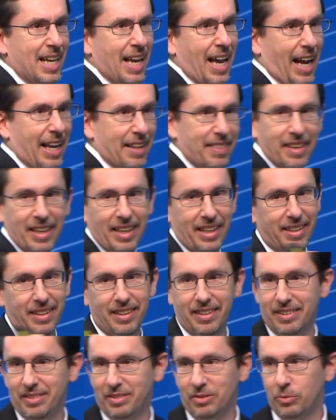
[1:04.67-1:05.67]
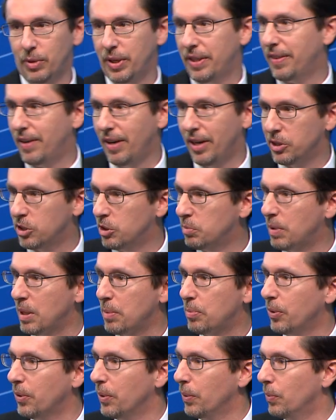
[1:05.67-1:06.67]
I think with 100
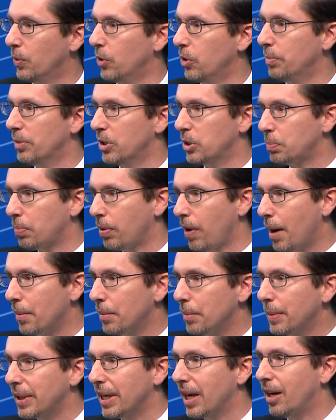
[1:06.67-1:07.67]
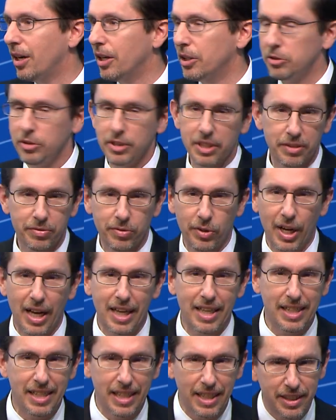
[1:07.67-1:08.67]
people in the room, there's probably 100 different
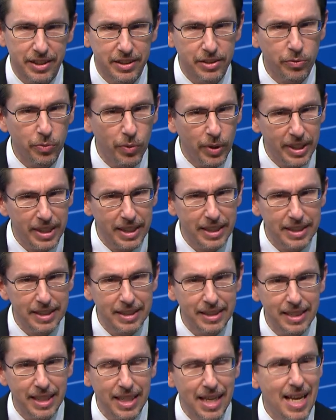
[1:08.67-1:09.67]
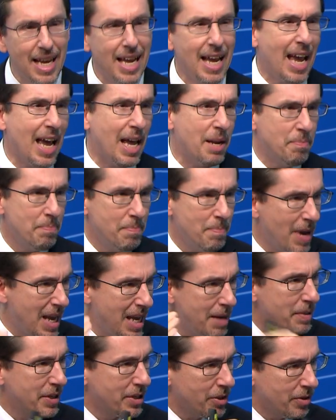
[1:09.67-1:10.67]
ideas of what it is, and
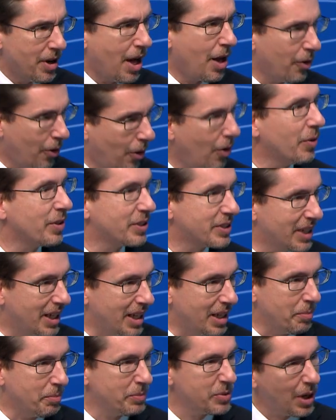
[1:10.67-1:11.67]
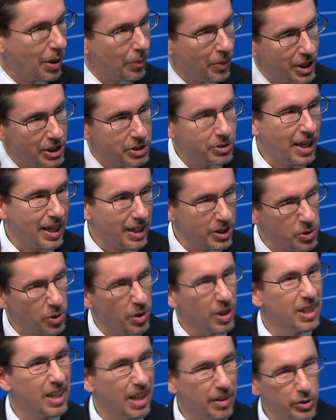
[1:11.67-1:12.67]
maybe they're not all the same. So I want to try to sort
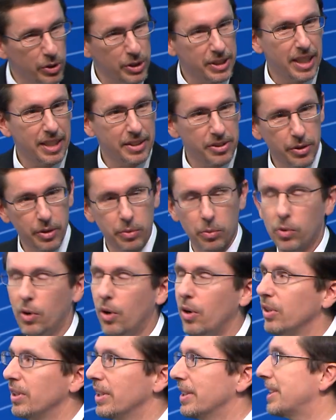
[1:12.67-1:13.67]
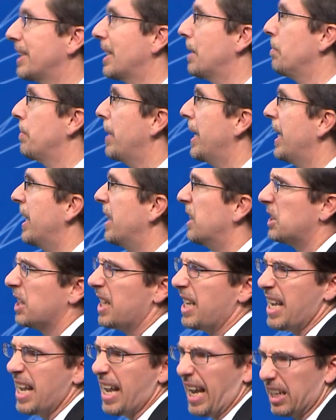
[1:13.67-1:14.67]
of level set so that we're all on the same page
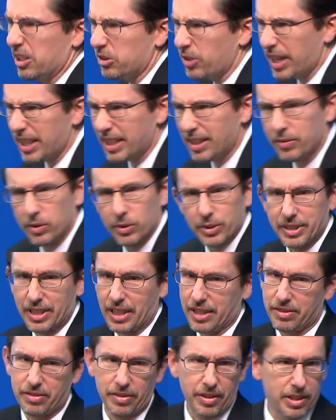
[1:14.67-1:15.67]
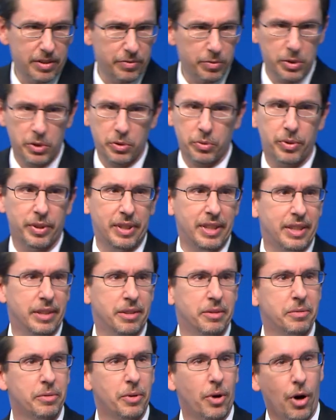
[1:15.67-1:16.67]
and try to give you a sense of the difference
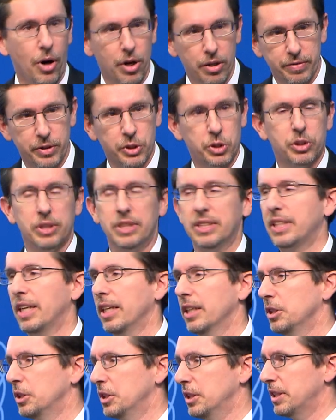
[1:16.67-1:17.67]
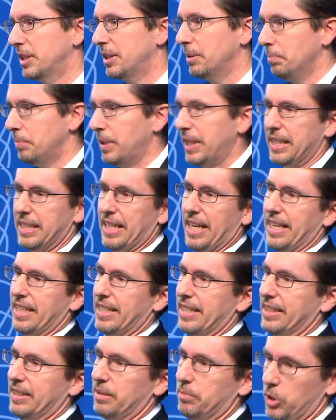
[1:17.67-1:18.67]
between artificial intelligence and big
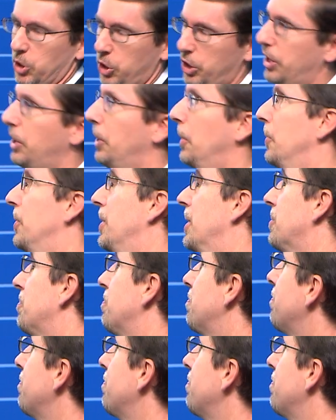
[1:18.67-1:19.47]
data and machine learning.